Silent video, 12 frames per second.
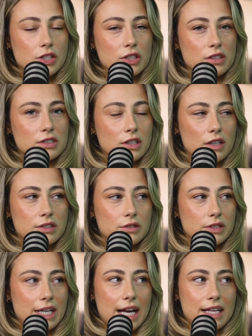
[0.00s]
a good start to
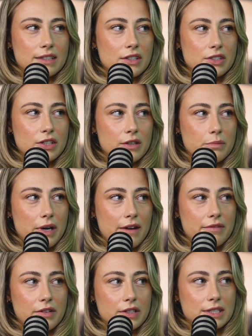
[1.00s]
your day. Such a good
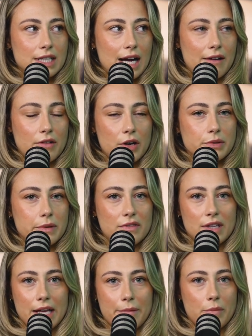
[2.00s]
breakfast to have oats,
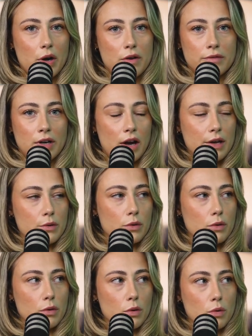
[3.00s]
whether they're overnight
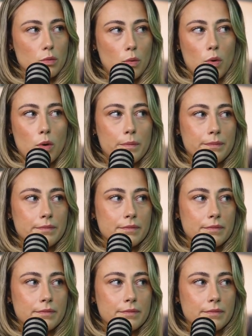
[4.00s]
or warm.